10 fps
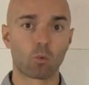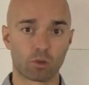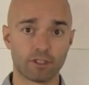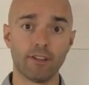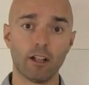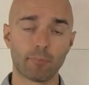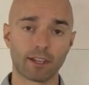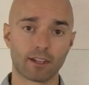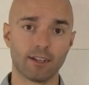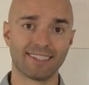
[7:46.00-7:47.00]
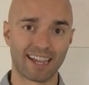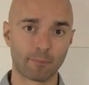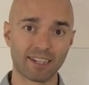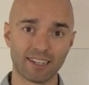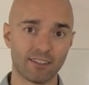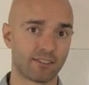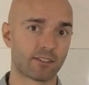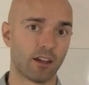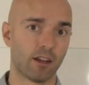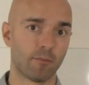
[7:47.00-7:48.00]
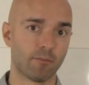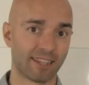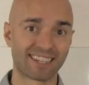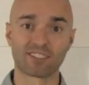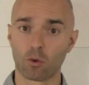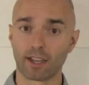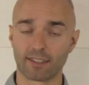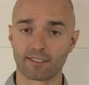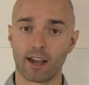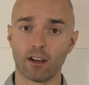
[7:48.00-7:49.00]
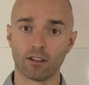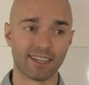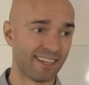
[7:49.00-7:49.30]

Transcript: we're developing diabetes like it's going out of style.